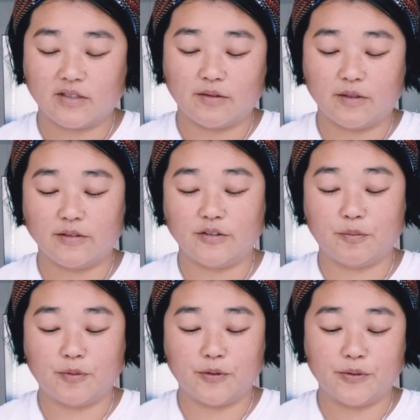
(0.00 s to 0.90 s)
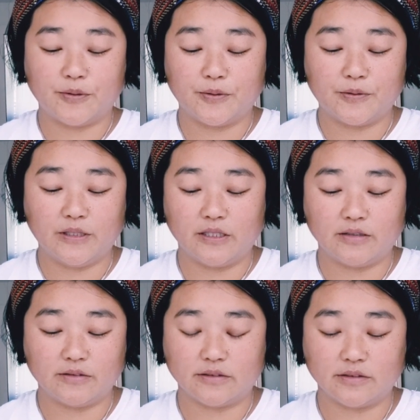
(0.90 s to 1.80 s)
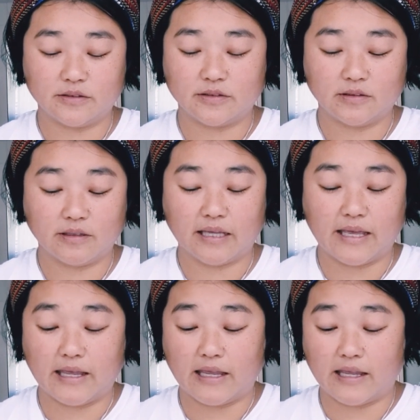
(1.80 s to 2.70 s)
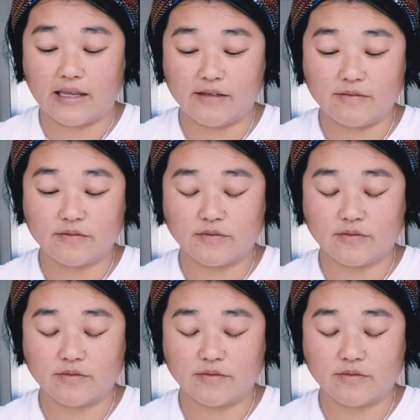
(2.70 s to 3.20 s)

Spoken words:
I'm going to pull a